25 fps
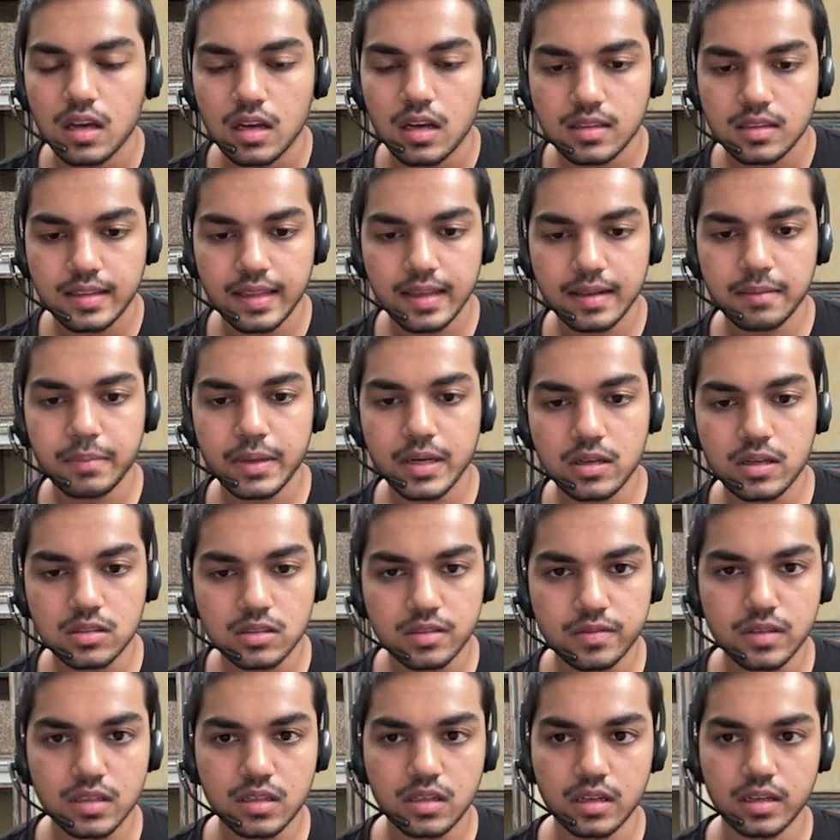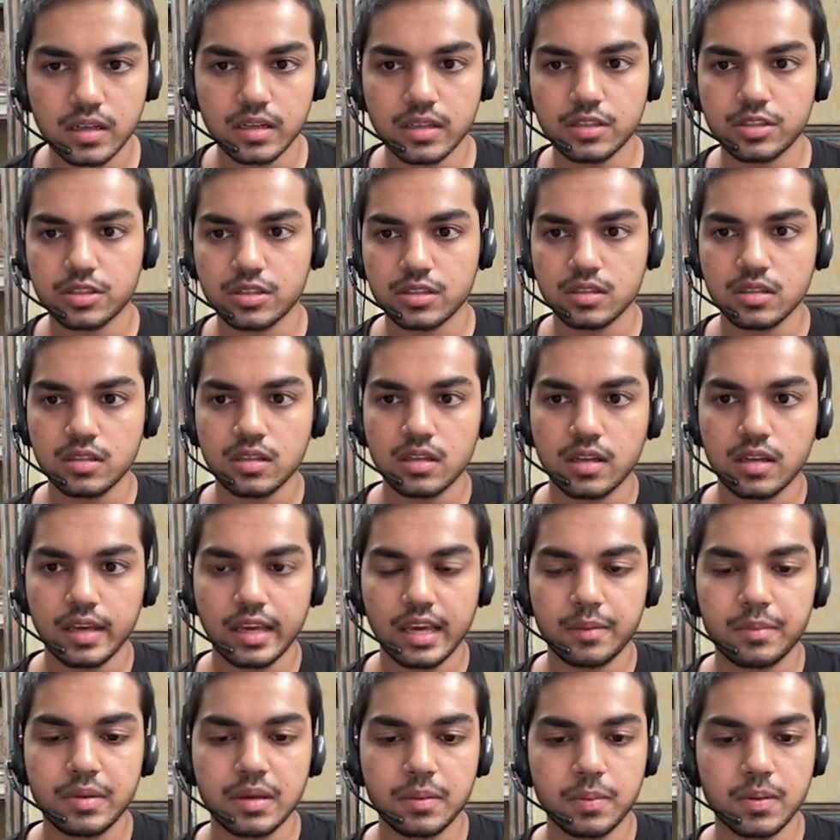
then because of the condition AB